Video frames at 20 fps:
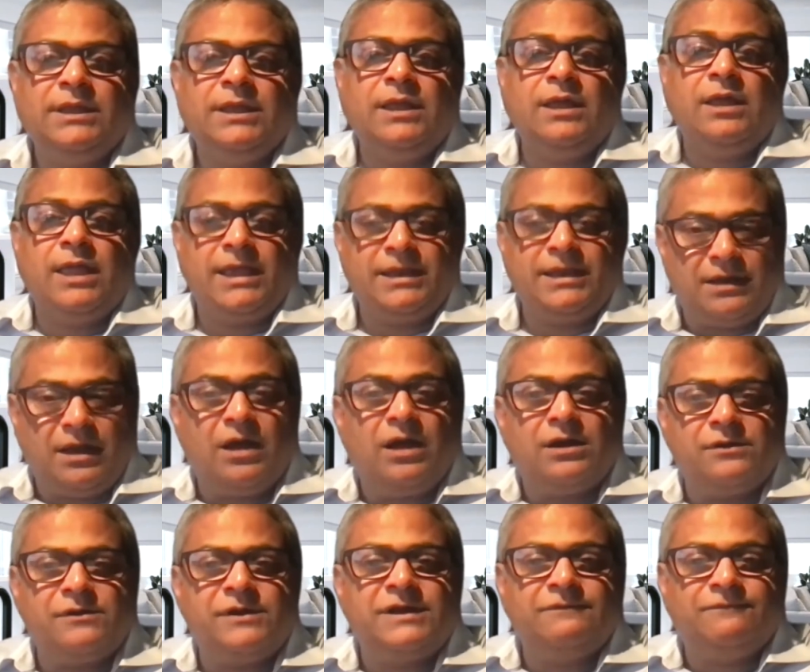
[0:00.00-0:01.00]
and
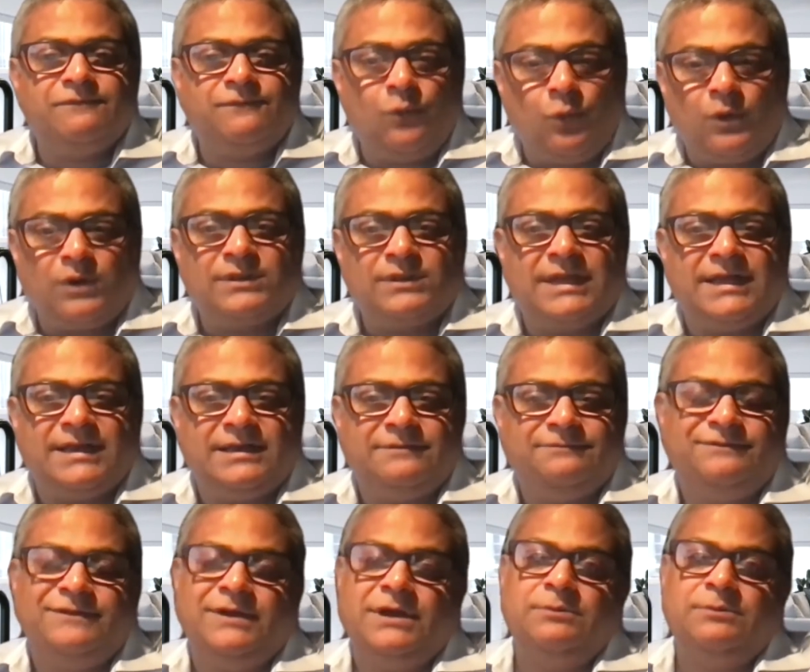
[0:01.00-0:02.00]
hiring for that
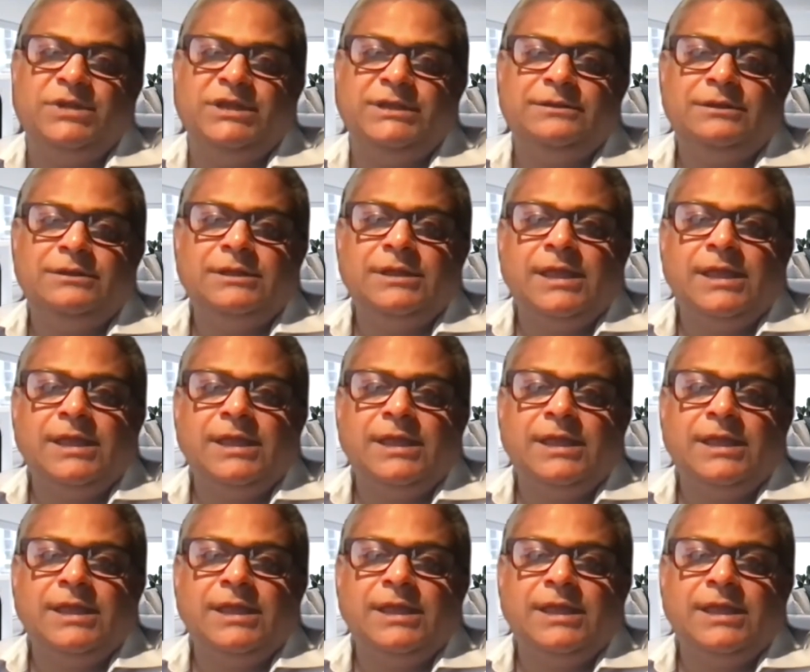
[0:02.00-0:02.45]
environment,